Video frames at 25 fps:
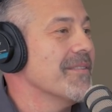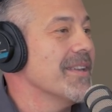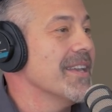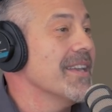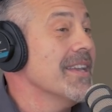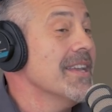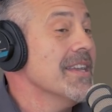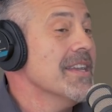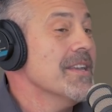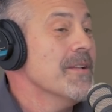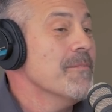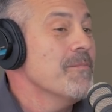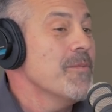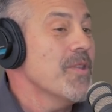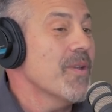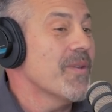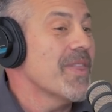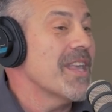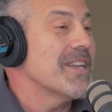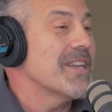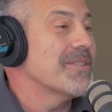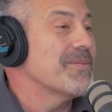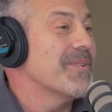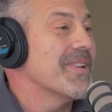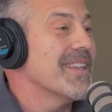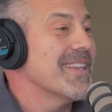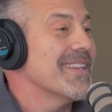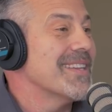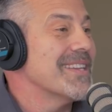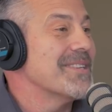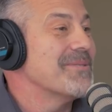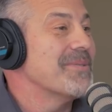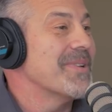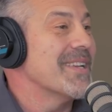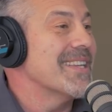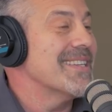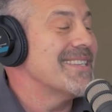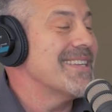And you know, that's one of the
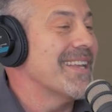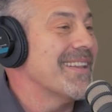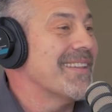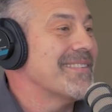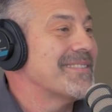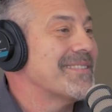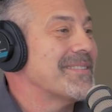things we could tell.